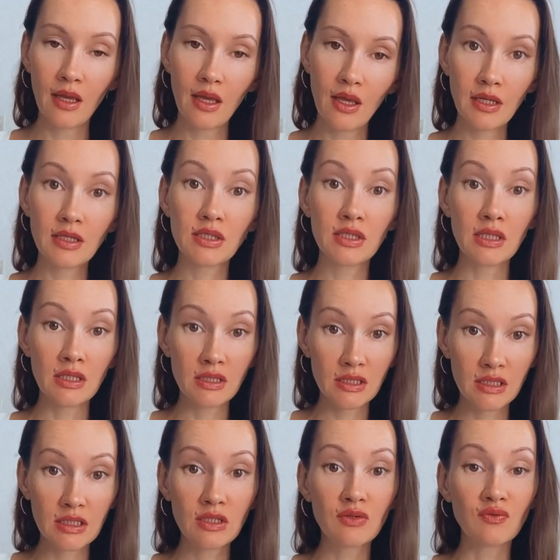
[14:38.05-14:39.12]
It is
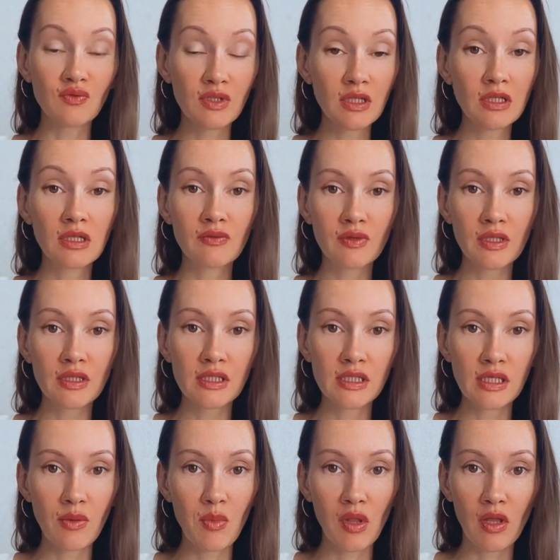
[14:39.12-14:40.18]
indeed really
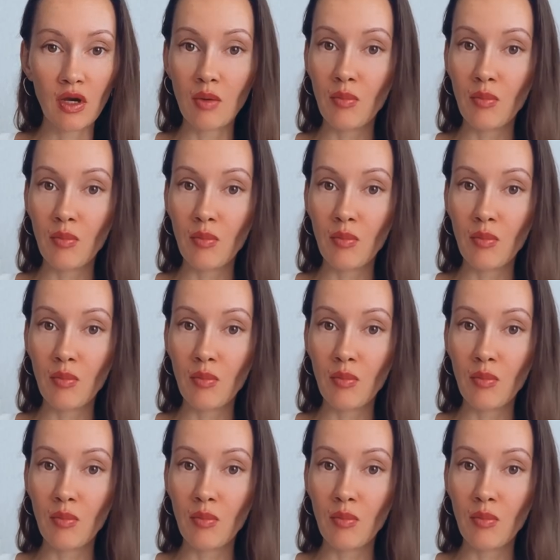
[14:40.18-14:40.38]
similar,